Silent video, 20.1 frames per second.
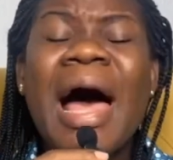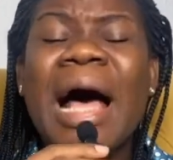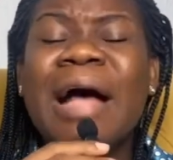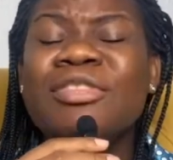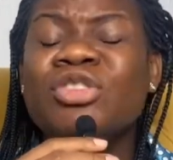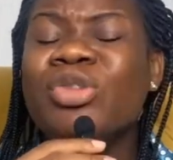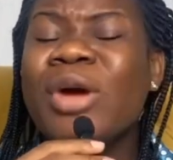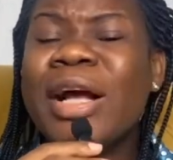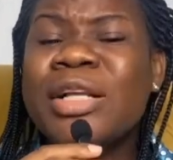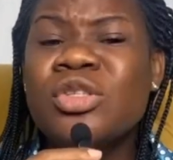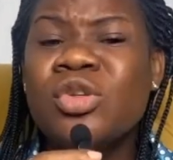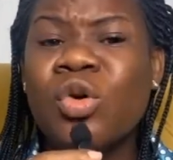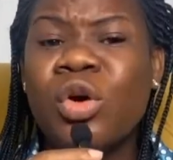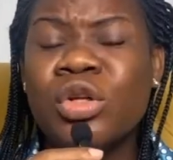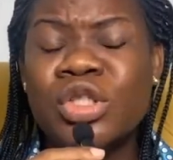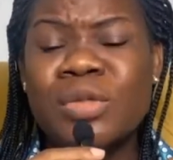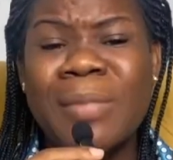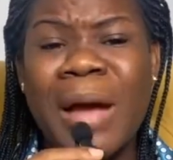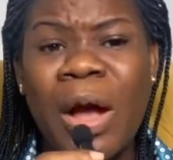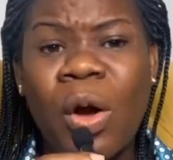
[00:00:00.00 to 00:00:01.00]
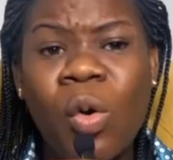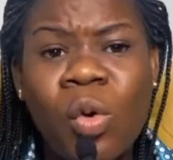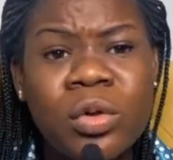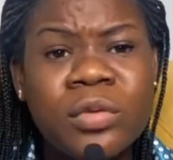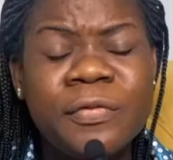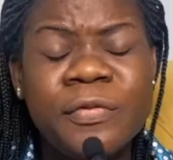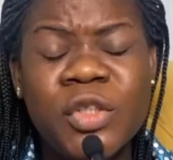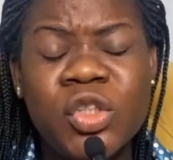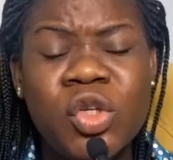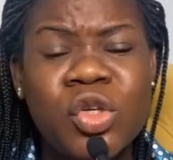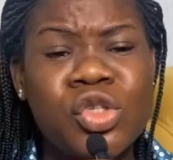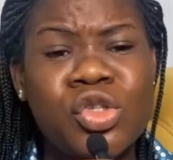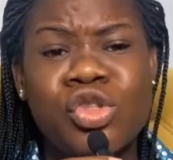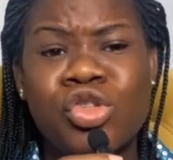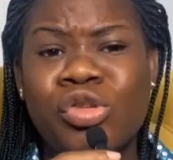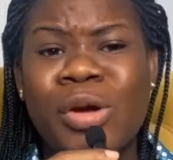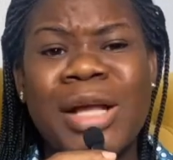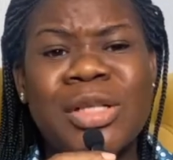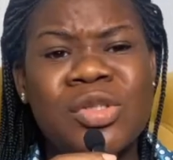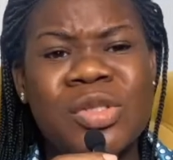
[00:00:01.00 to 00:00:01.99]
I've tried to go to my old videos to
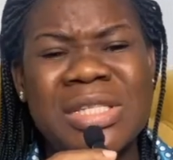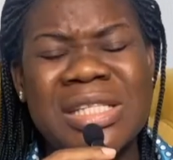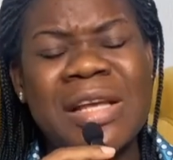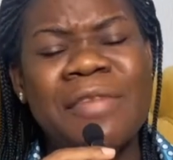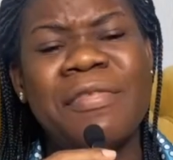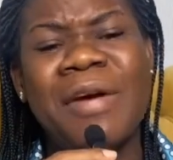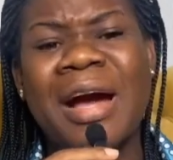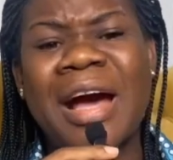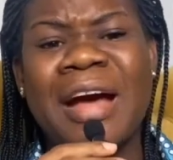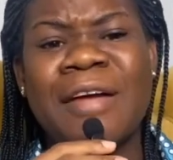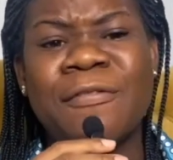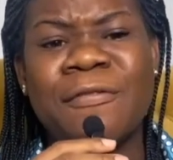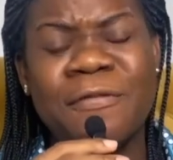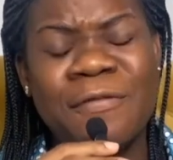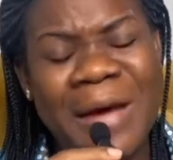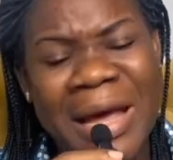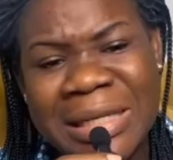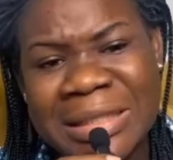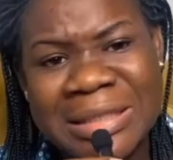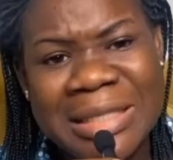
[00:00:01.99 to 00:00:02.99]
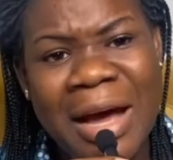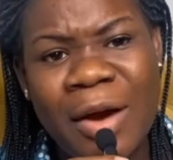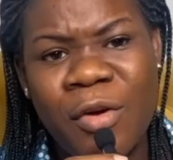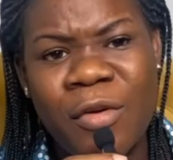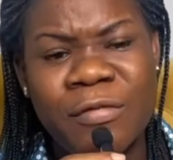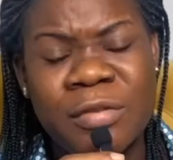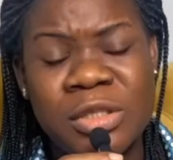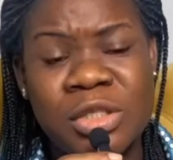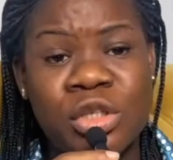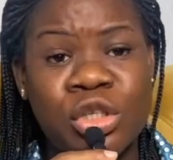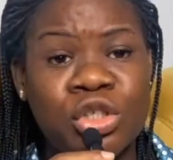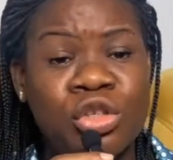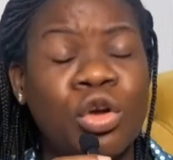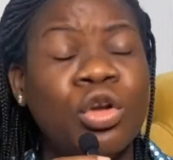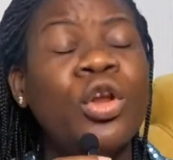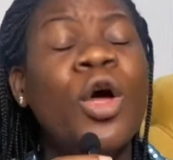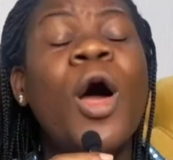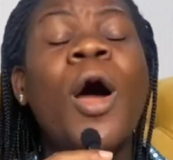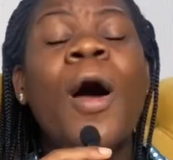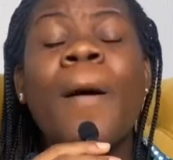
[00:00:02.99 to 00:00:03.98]
try to see if I can find that
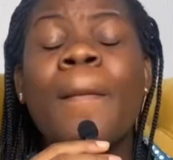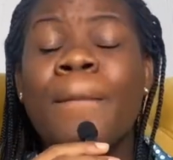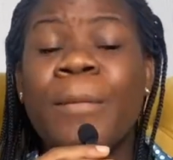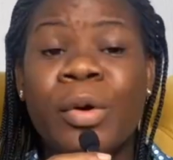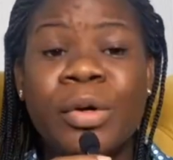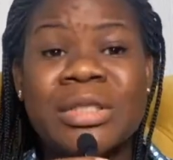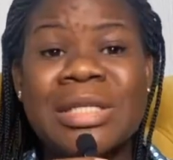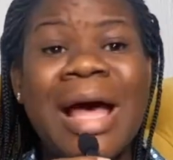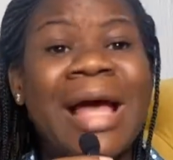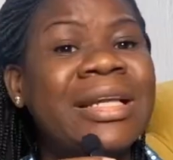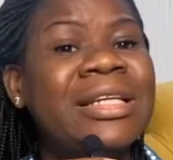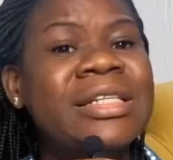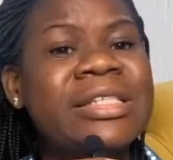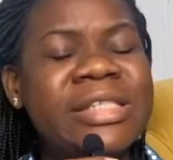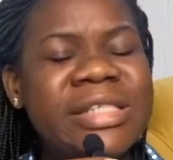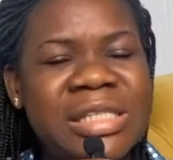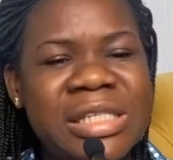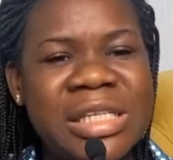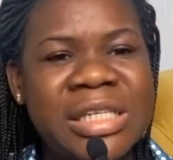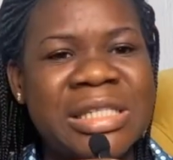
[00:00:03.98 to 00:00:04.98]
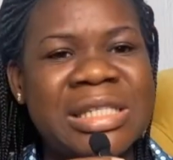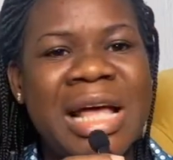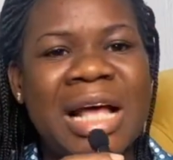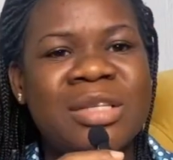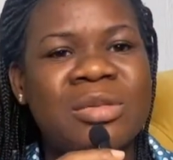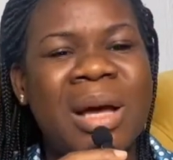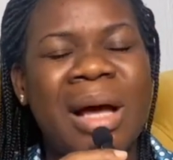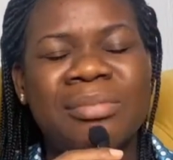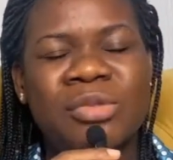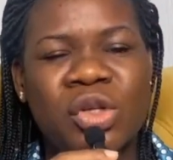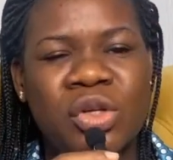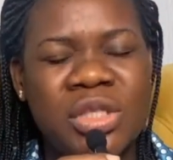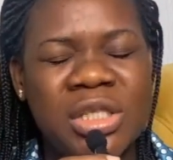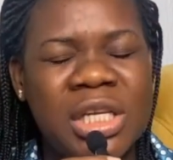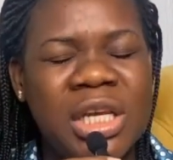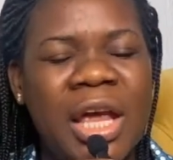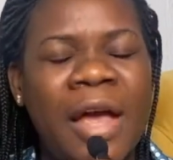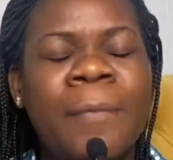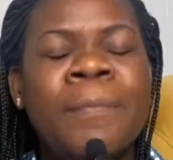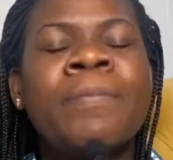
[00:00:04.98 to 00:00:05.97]
conversation, but I didn't see it. That's why I'm just
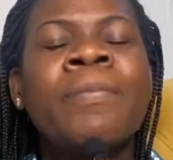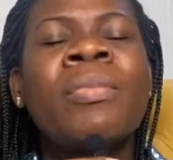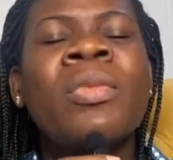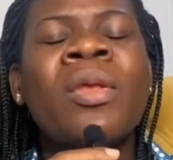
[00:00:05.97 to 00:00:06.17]
here.